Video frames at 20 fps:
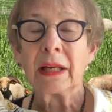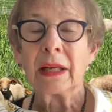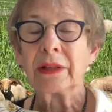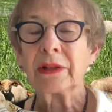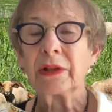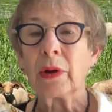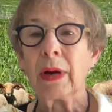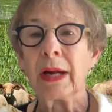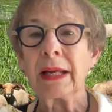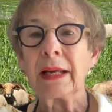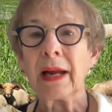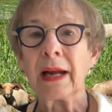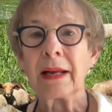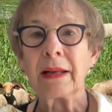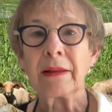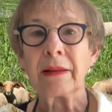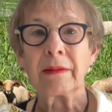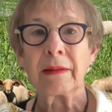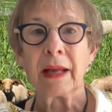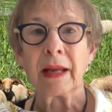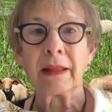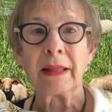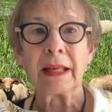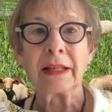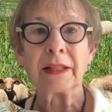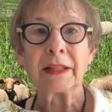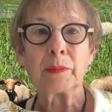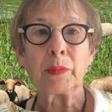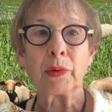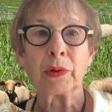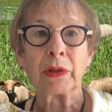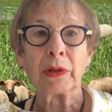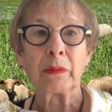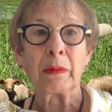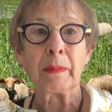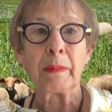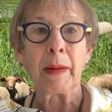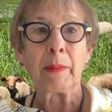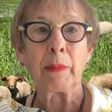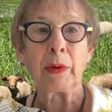So I, I, I think it's important to
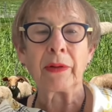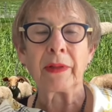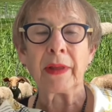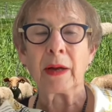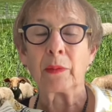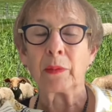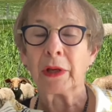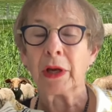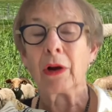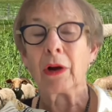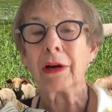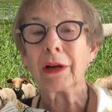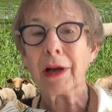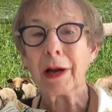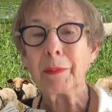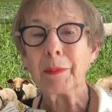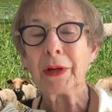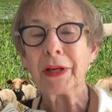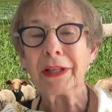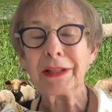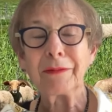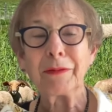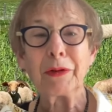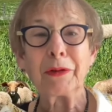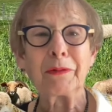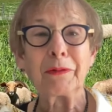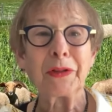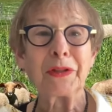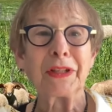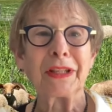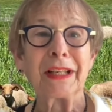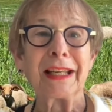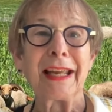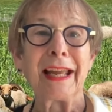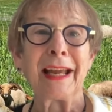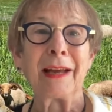remember that we are a comprehensive university